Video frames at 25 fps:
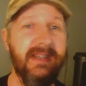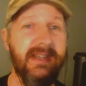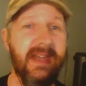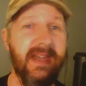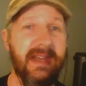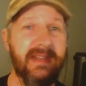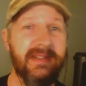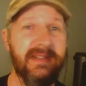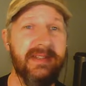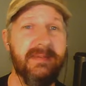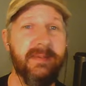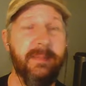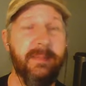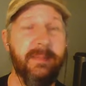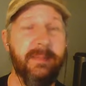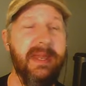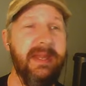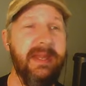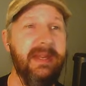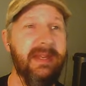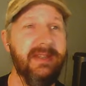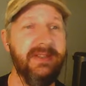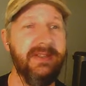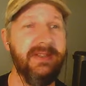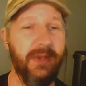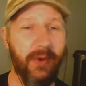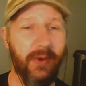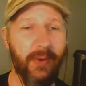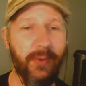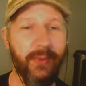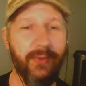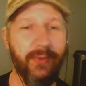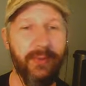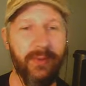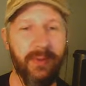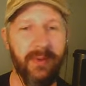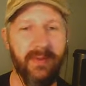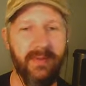has made his
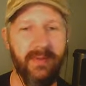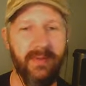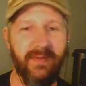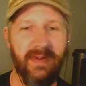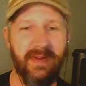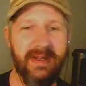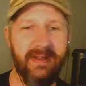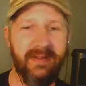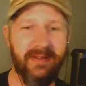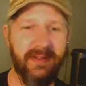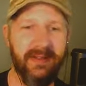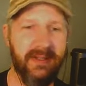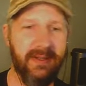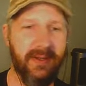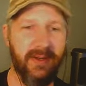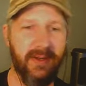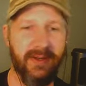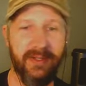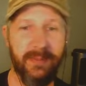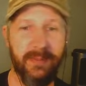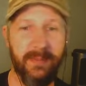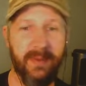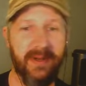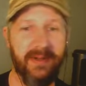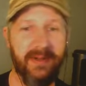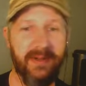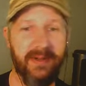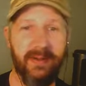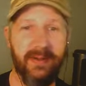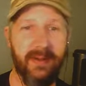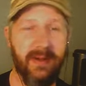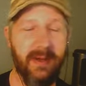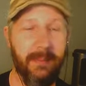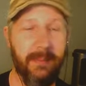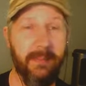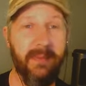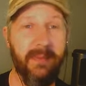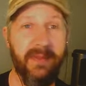own violin on the model
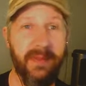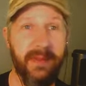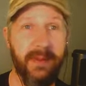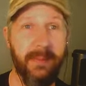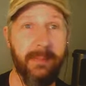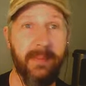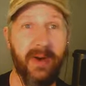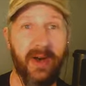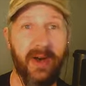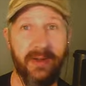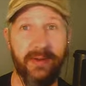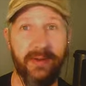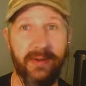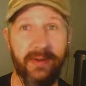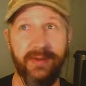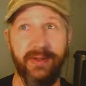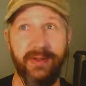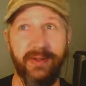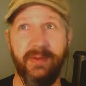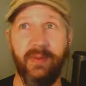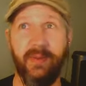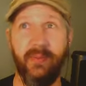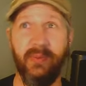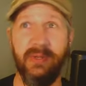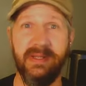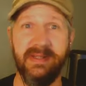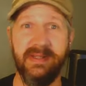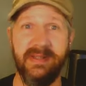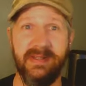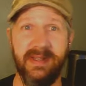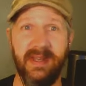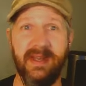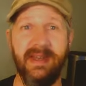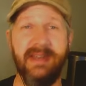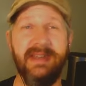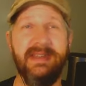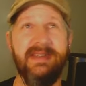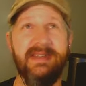on the model that we
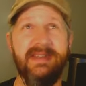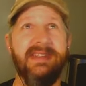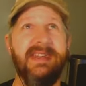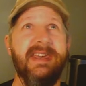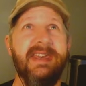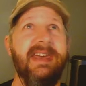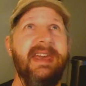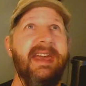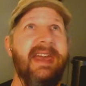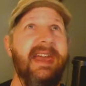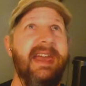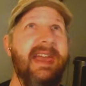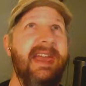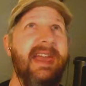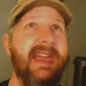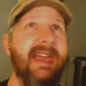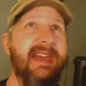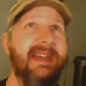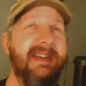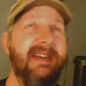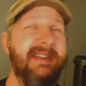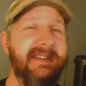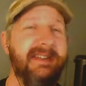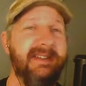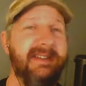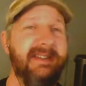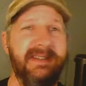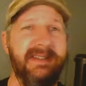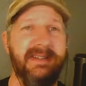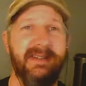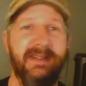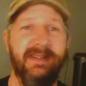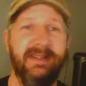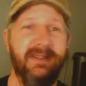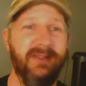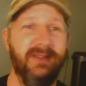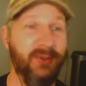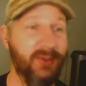designed, and
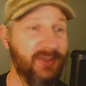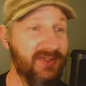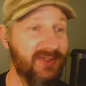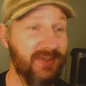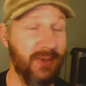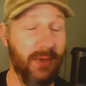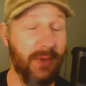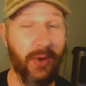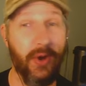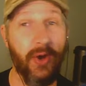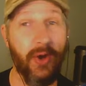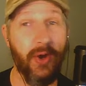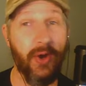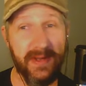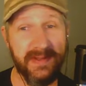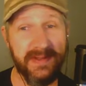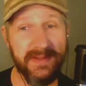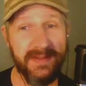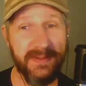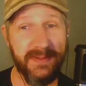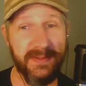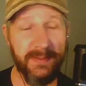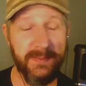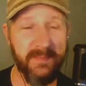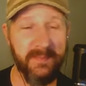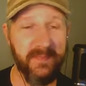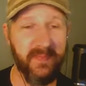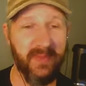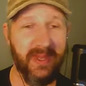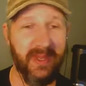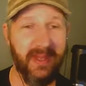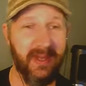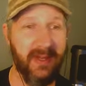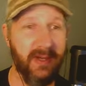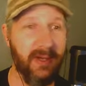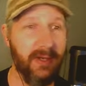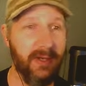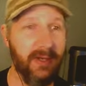it looks awesome.
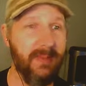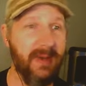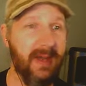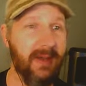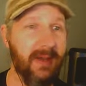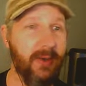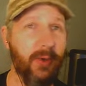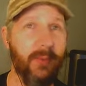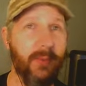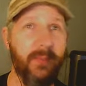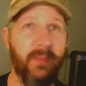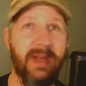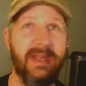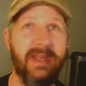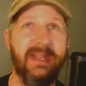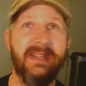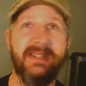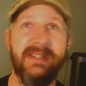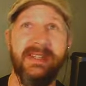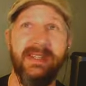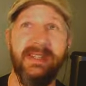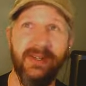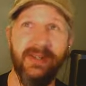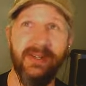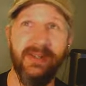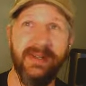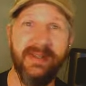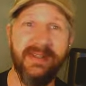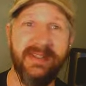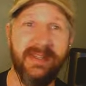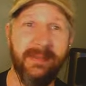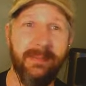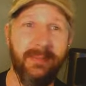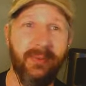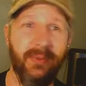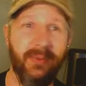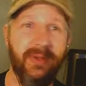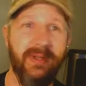Um, I hope I get to hear it at
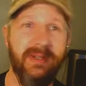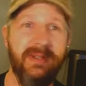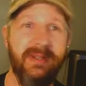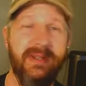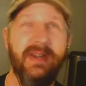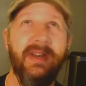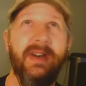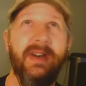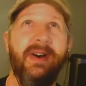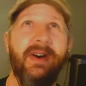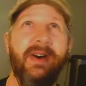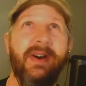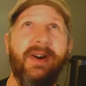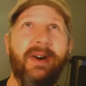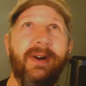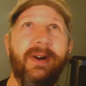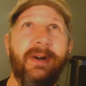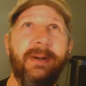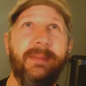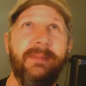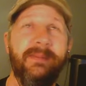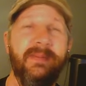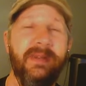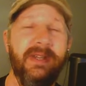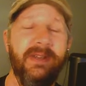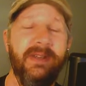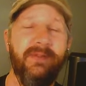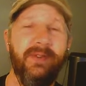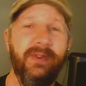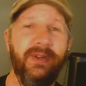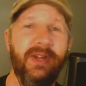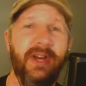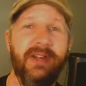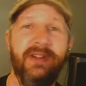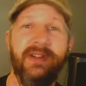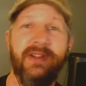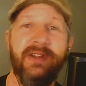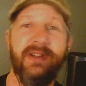some point. Um, if you're
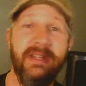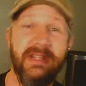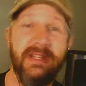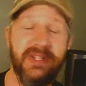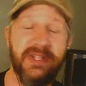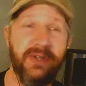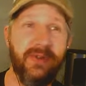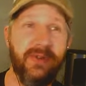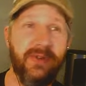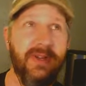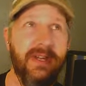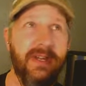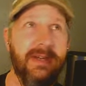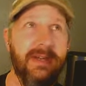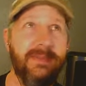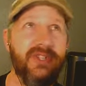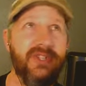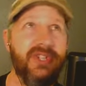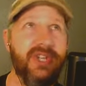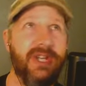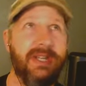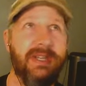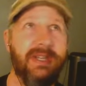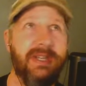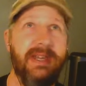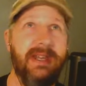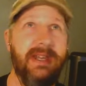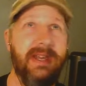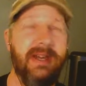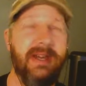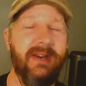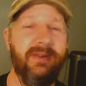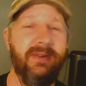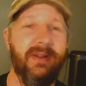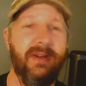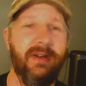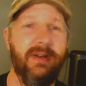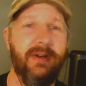not on Instagram, check that
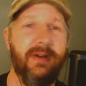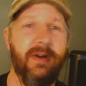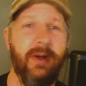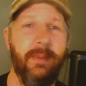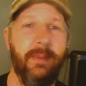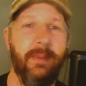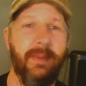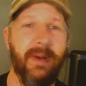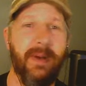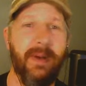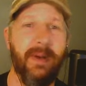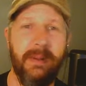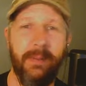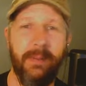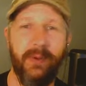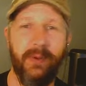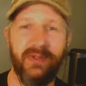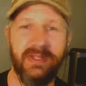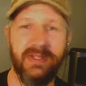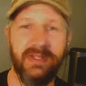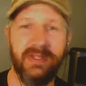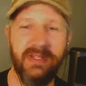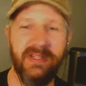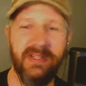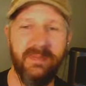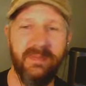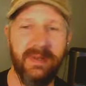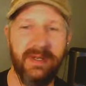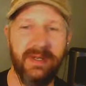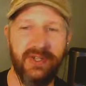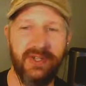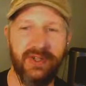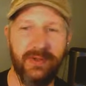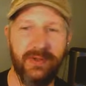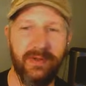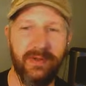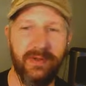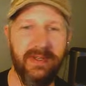out. I'll, I'll probably post his
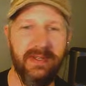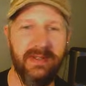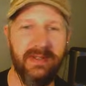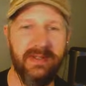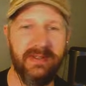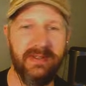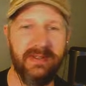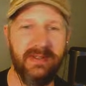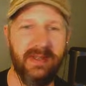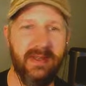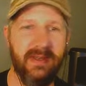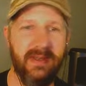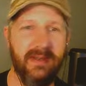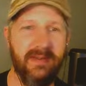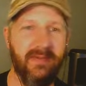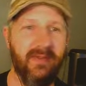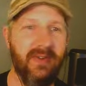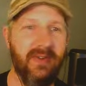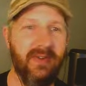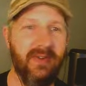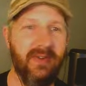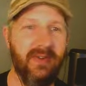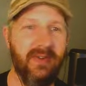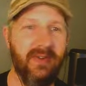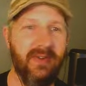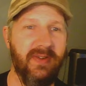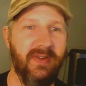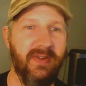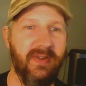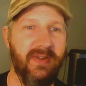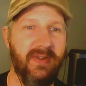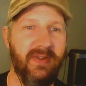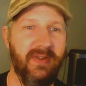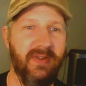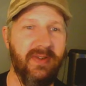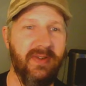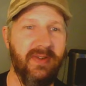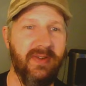picture of his uh, violin,
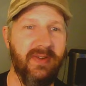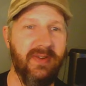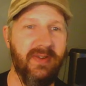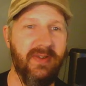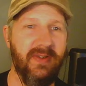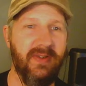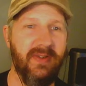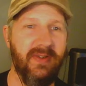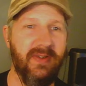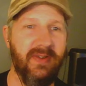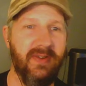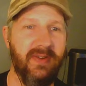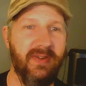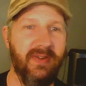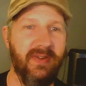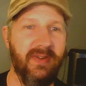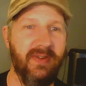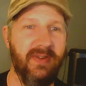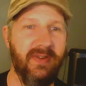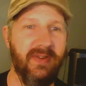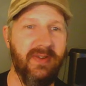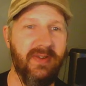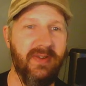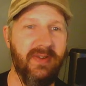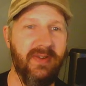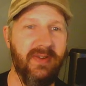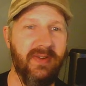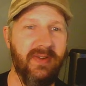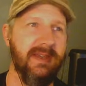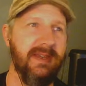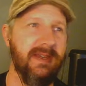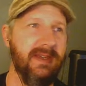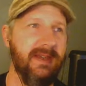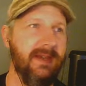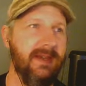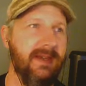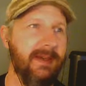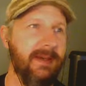and it looks great.
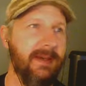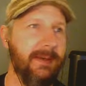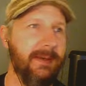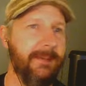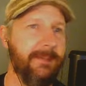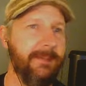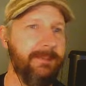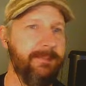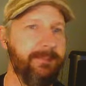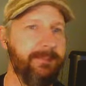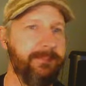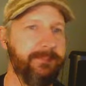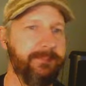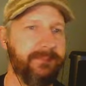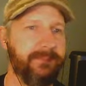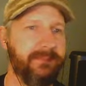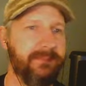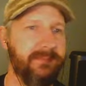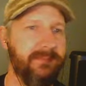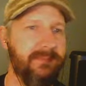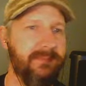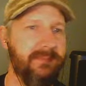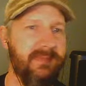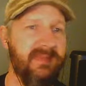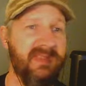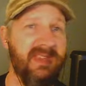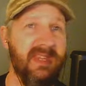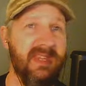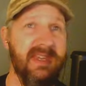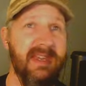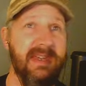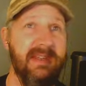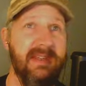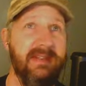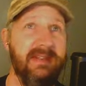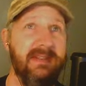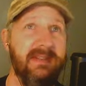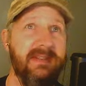Um,
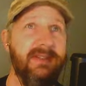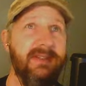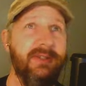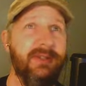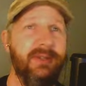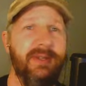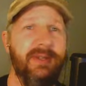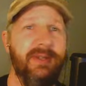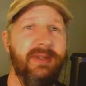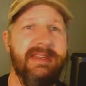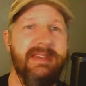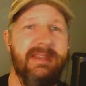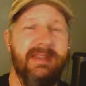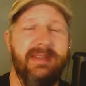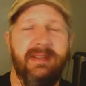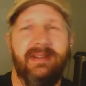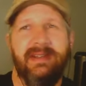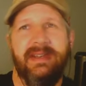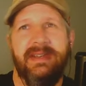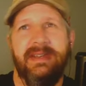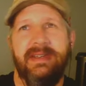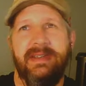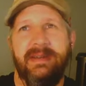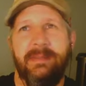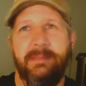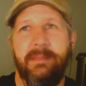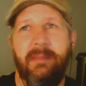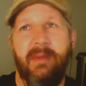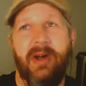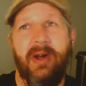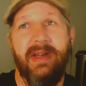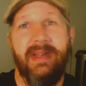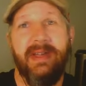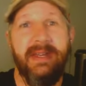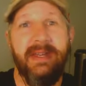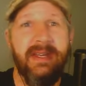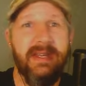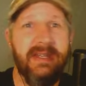and you know, like like
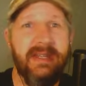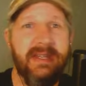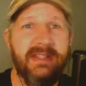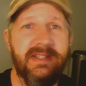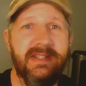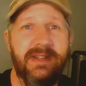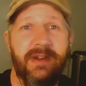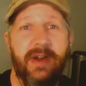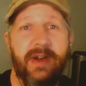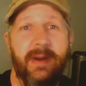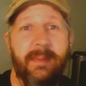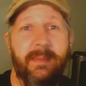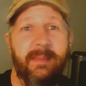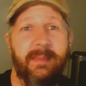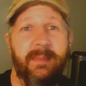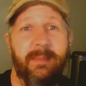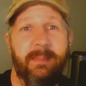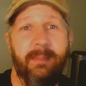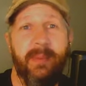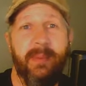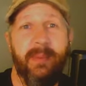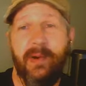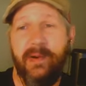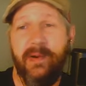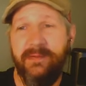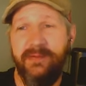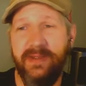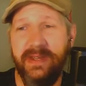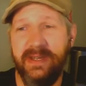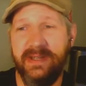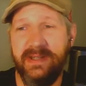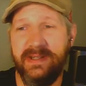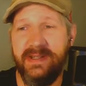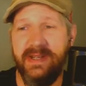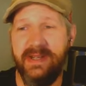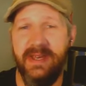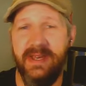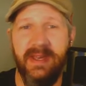mine, it's not
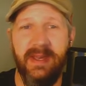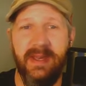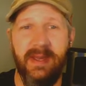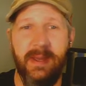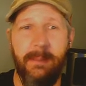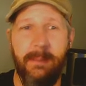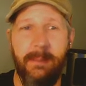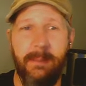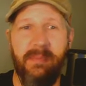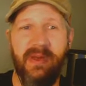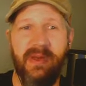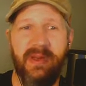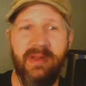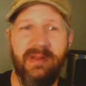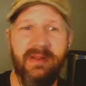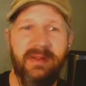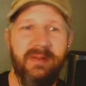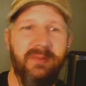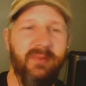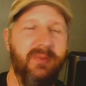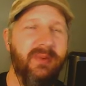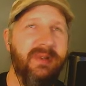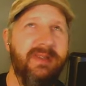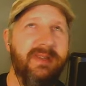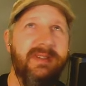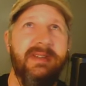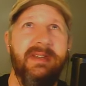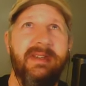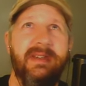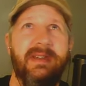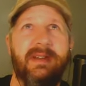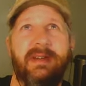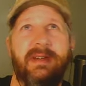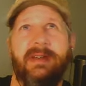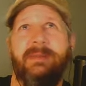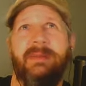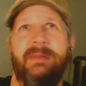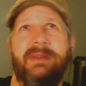perfect, but
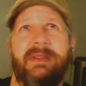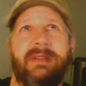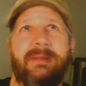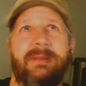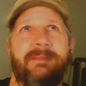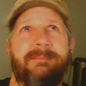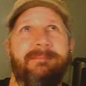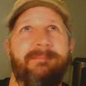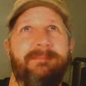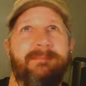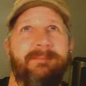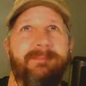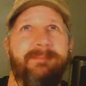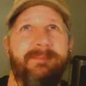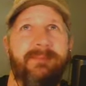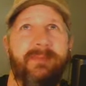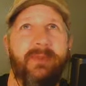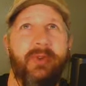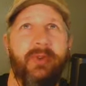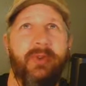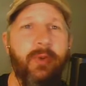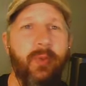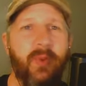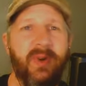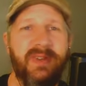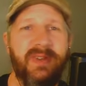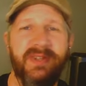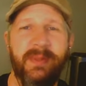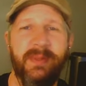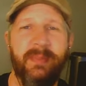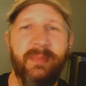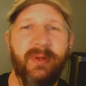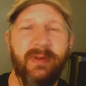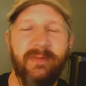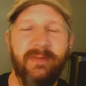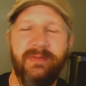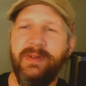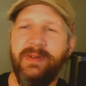really, I mean, who wants a
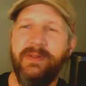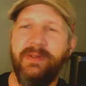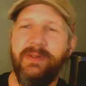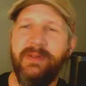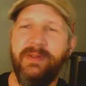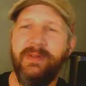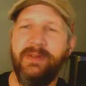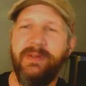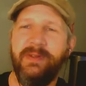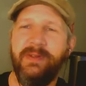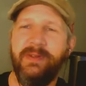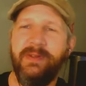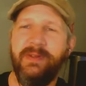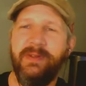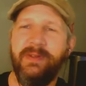perfect violin?